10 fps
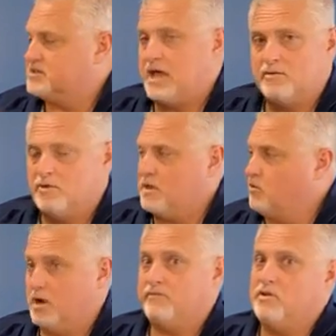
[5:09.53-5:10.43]
side
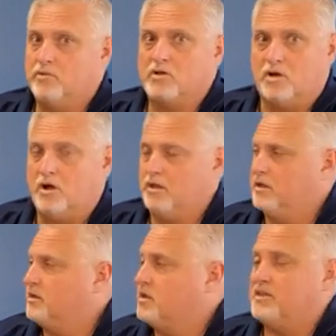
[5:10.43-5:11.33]
wing, whatever you want to
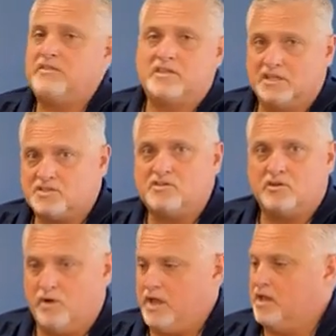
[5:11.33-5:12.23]
call it, thing that gets in
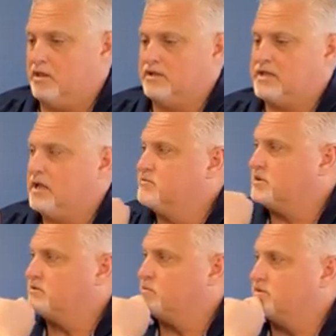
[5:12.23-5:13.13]
your way a lot of
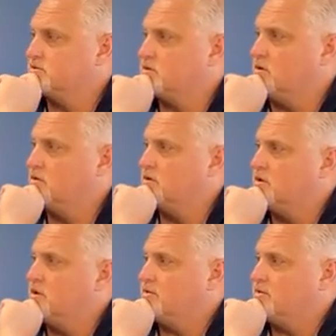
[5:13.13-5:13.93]
times on the Wilson Gold,